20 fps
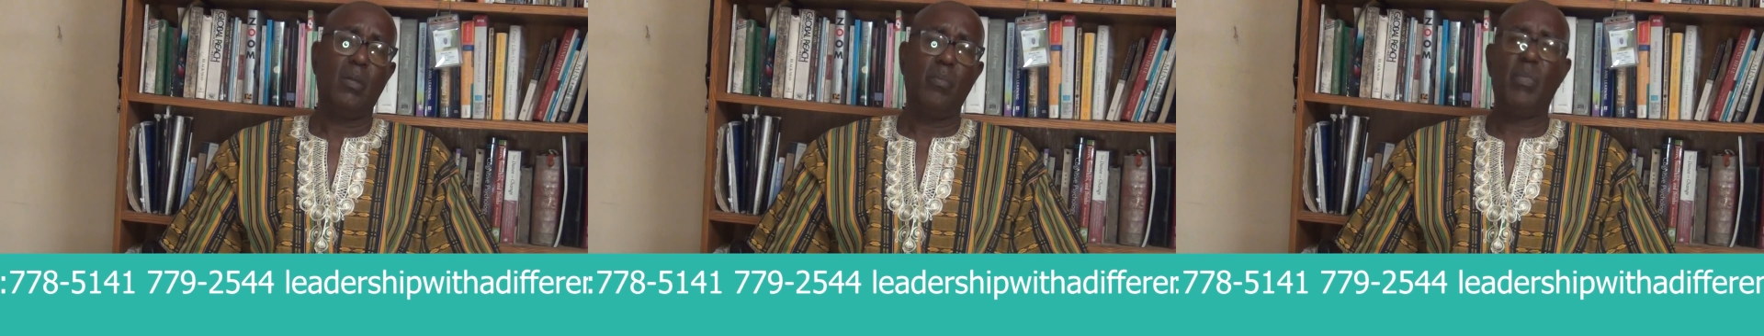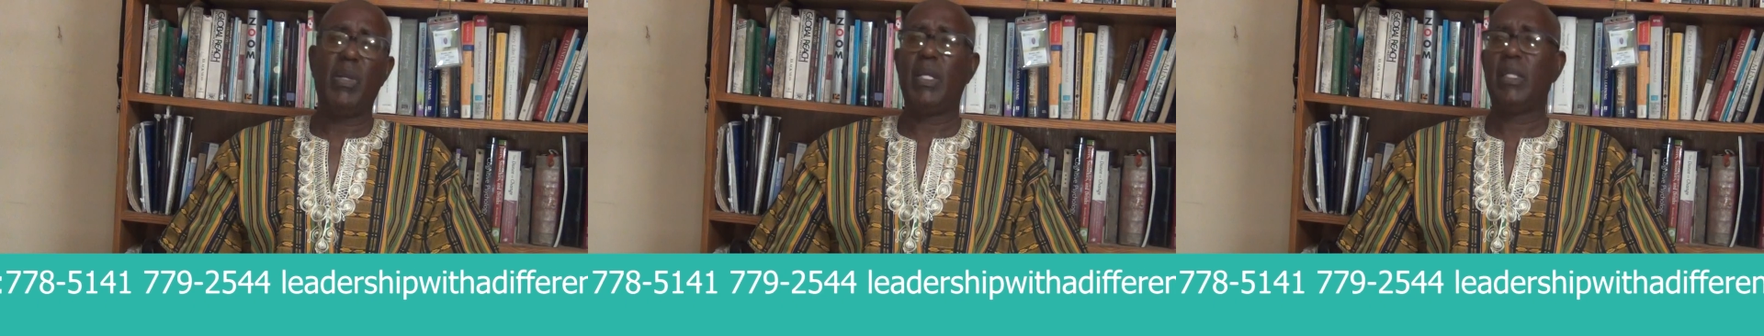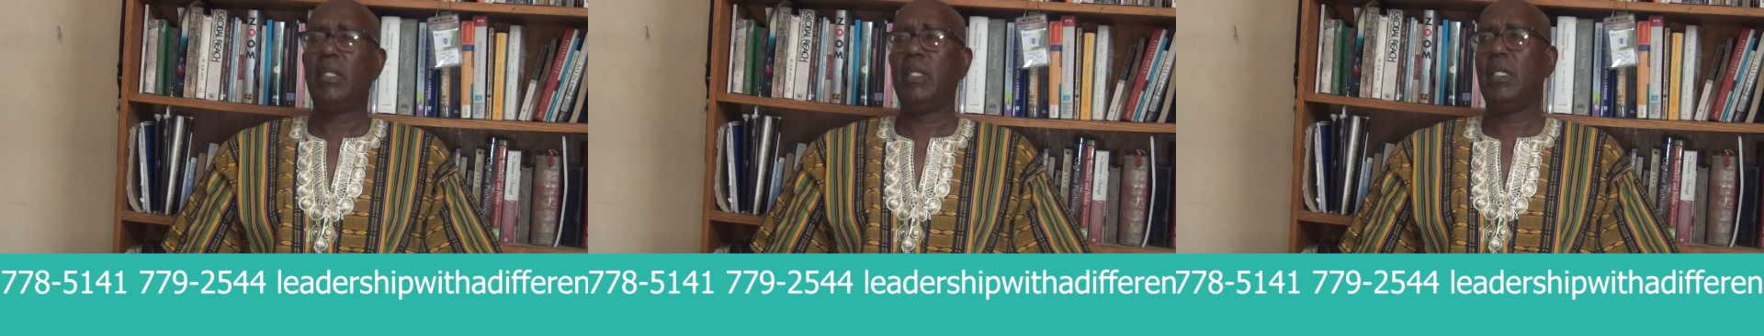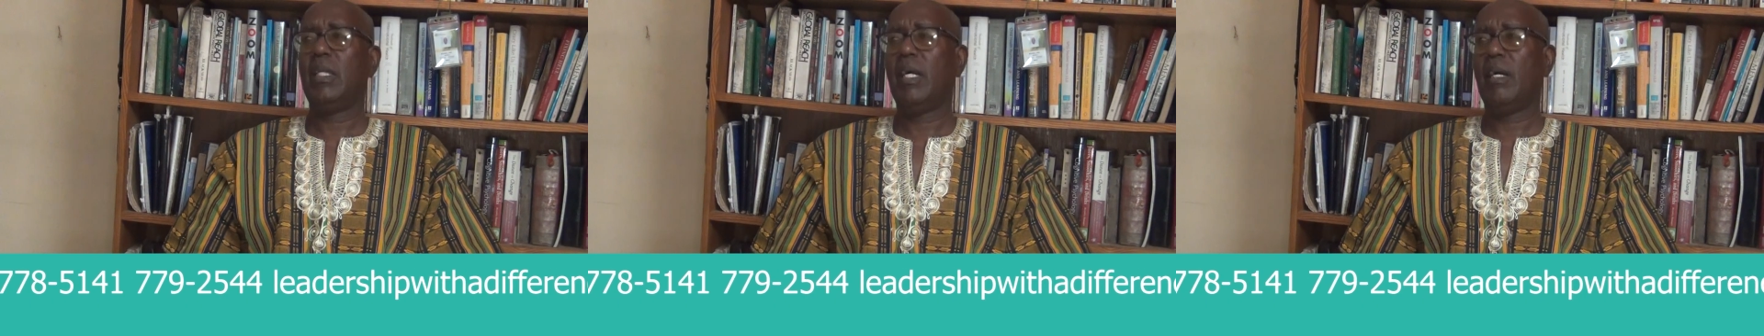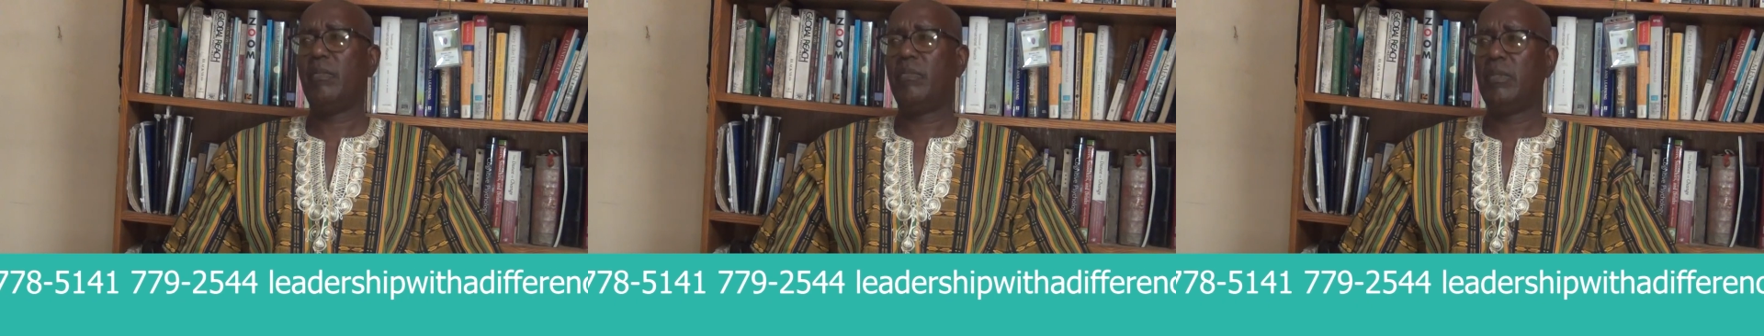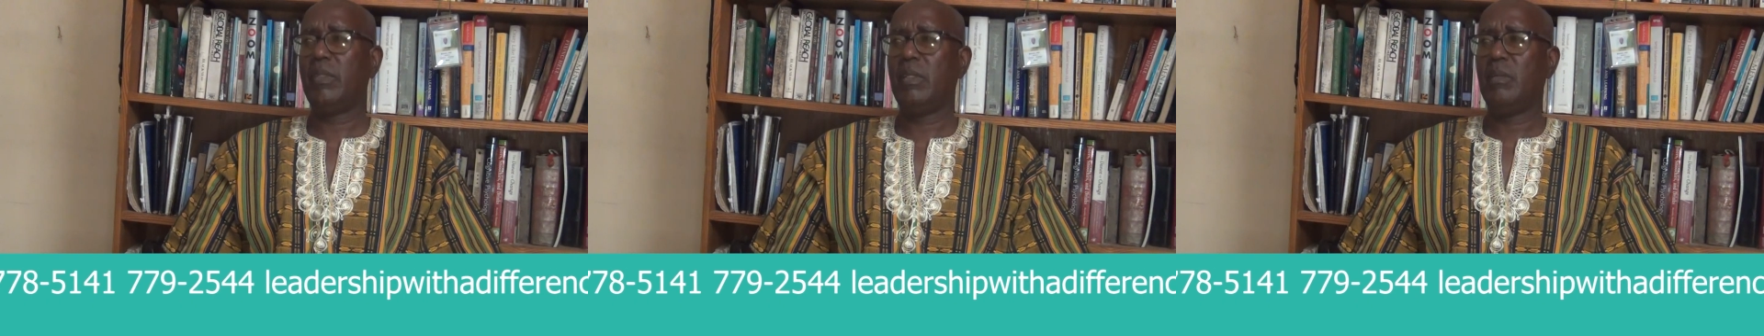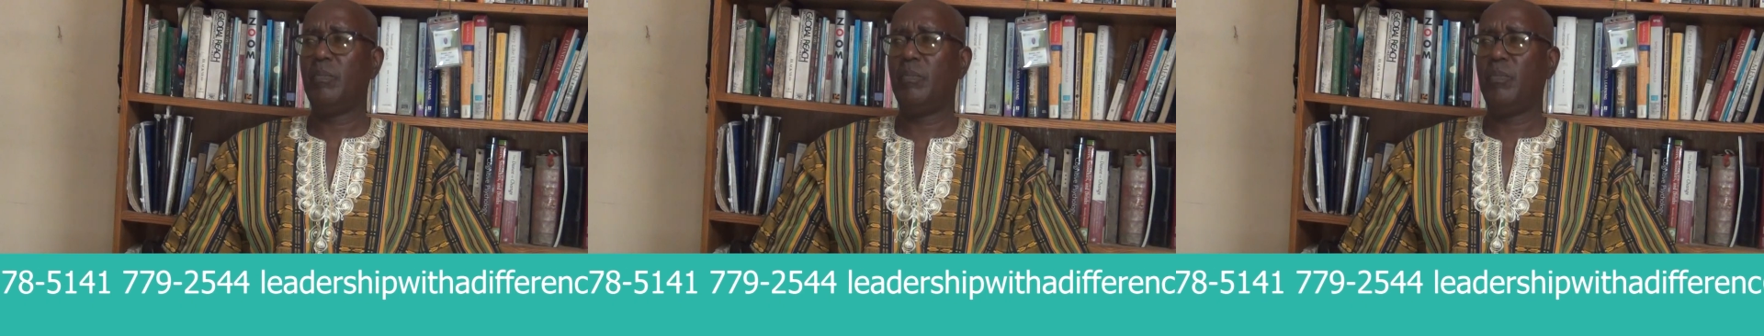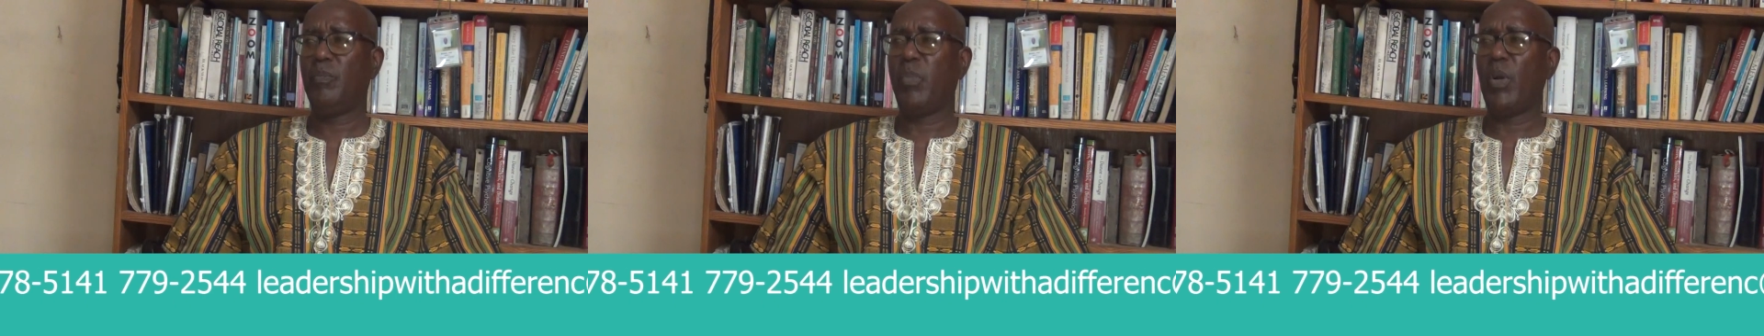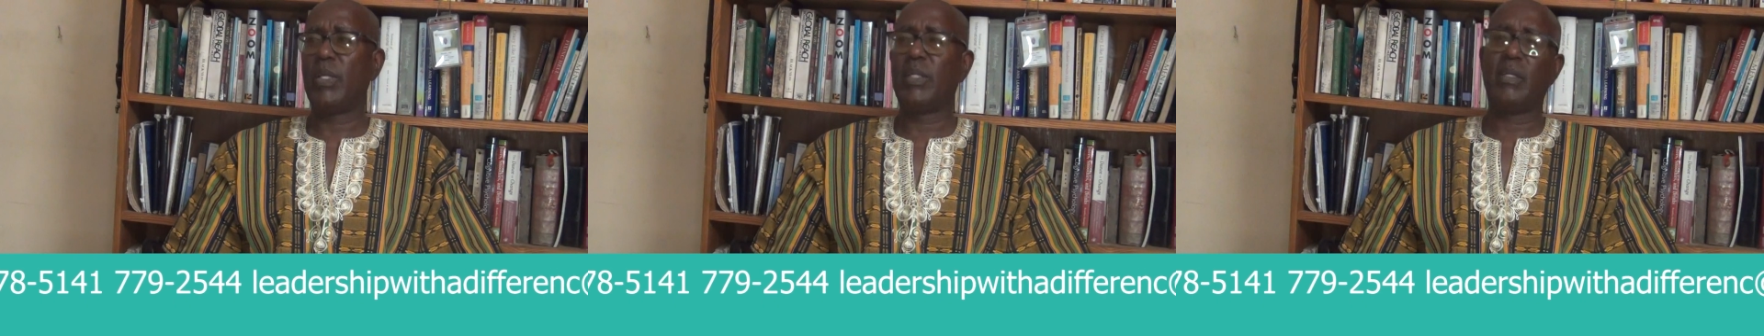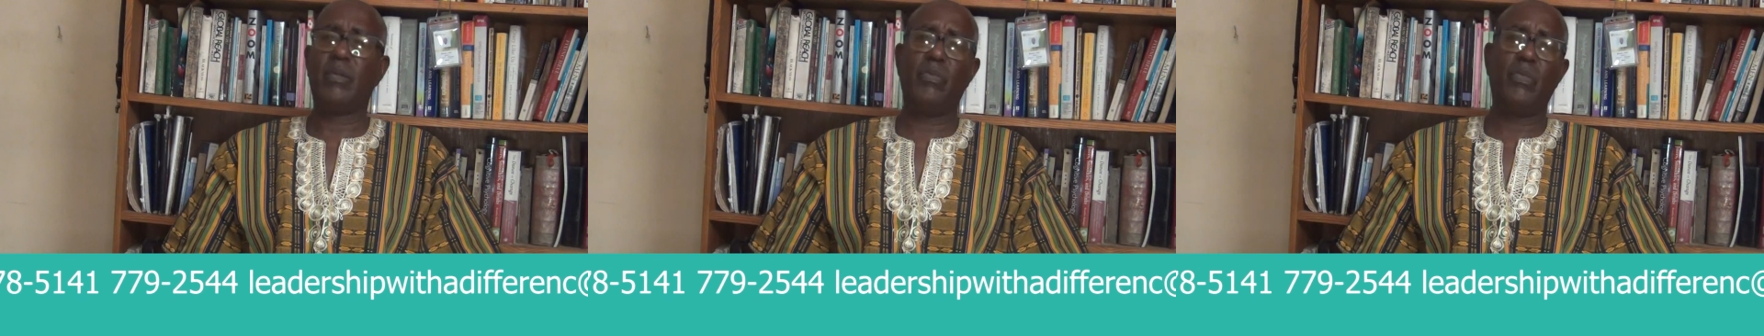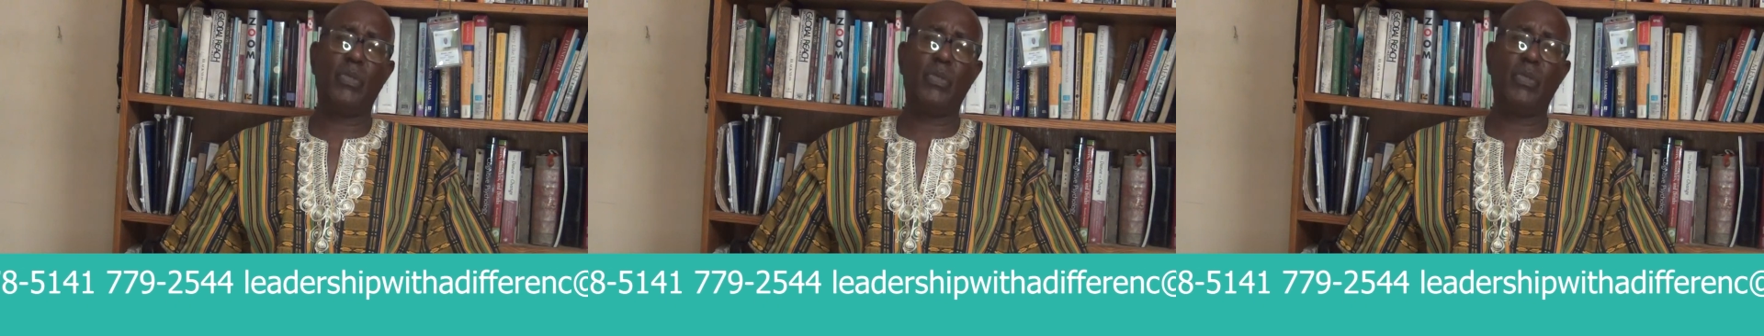Many have the point of